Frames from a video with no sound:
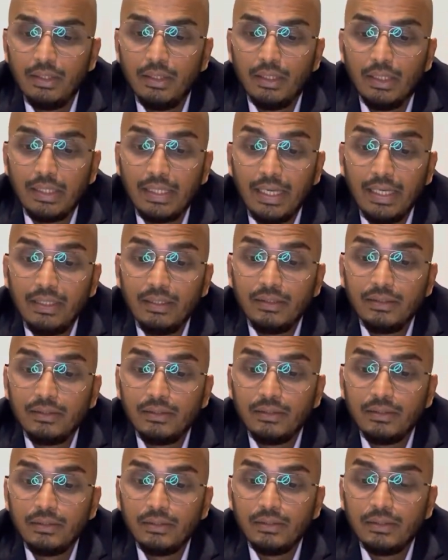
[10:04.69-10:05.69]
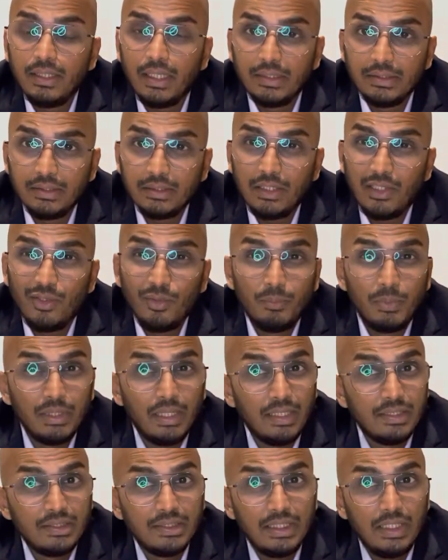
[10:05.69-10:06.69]
Again, Asagaon, but
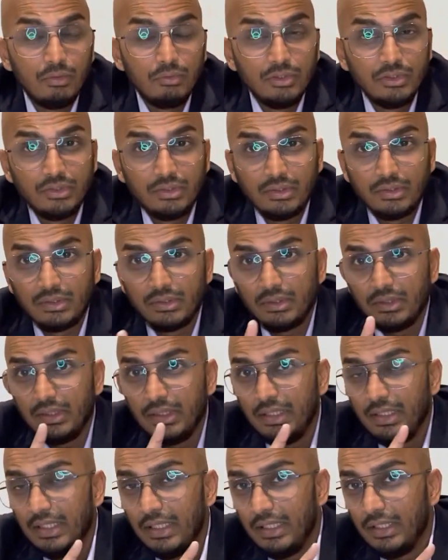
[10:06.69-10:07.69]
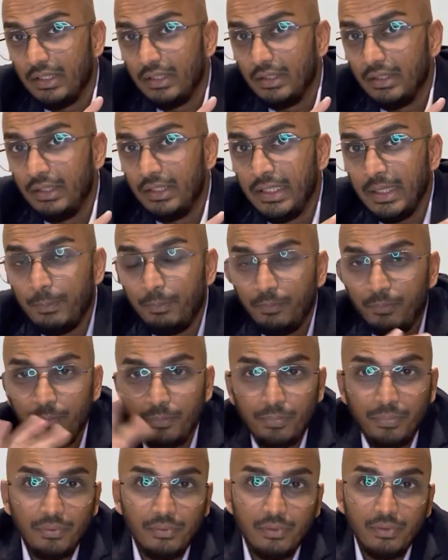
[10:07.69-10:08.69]
Asagaon is in deep
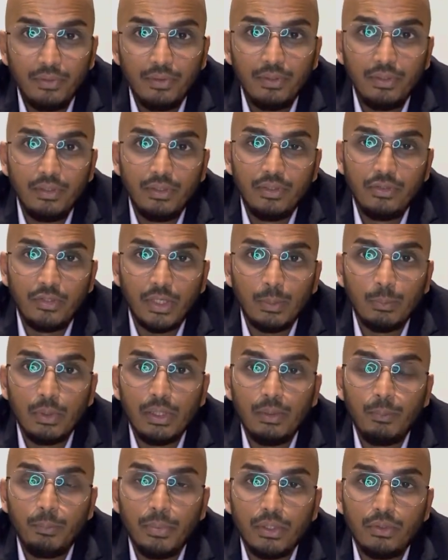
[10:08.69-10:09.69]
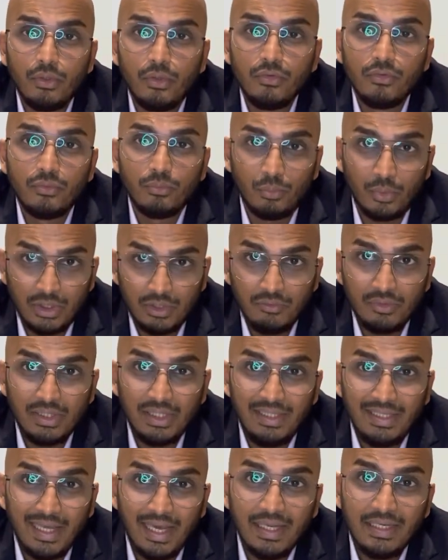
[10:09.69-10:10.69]
trouble because whatever
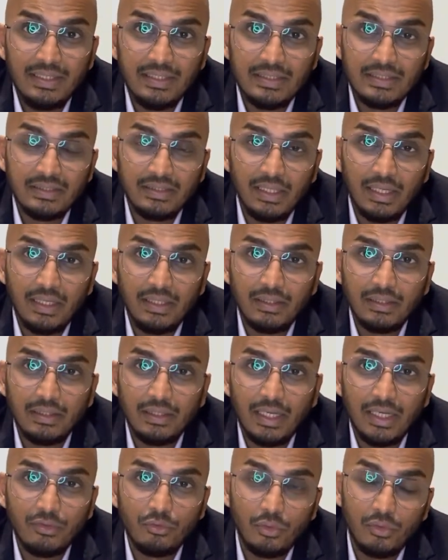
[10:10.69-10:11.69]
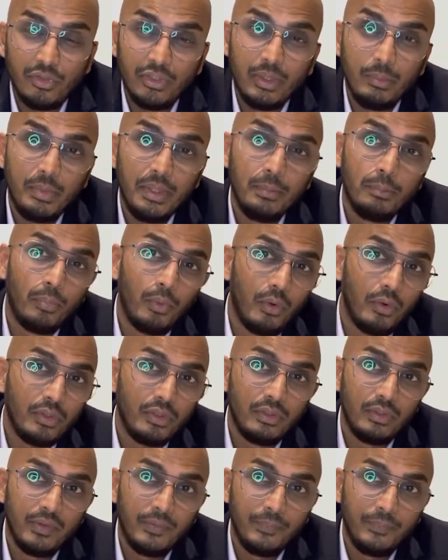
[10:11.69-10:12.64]
the land is there has already been bought.